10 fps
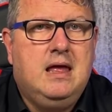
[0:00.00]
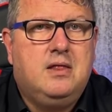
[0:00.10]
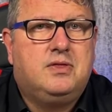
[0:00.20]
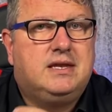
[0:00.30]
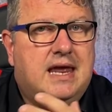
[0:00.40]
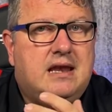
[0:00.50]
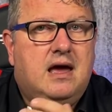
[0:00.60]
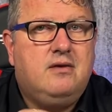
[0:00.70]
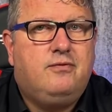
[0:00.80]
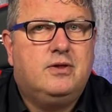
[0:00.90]
The
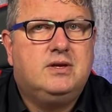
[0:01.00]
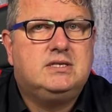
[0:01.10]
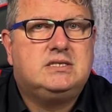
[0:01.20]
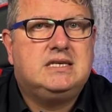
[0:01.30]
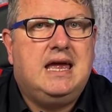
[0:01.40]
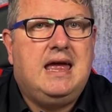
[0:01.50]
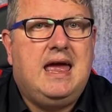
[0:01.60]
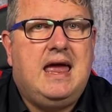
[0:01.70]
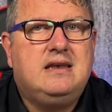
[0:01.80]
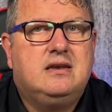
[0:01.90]
deadline for this
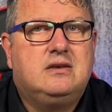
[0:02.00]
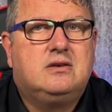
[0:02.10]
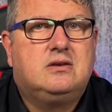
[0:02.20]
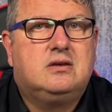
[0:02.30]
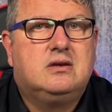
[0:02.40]
ended